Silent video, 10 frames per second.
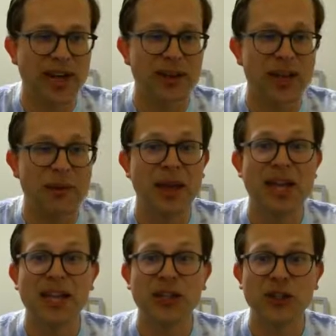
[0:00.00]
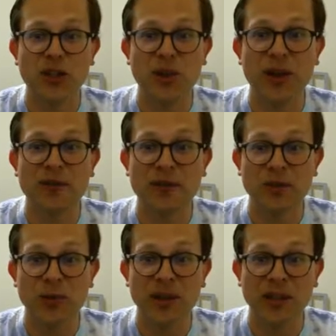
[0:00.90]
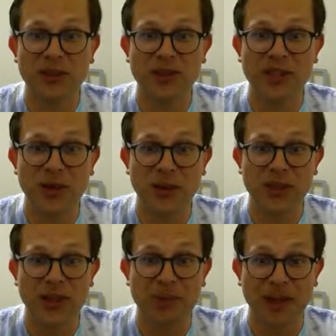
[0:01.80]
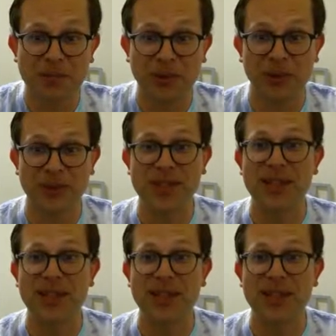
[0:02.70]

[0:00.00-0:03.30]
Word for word: Yep, 223 token shop pipe pulls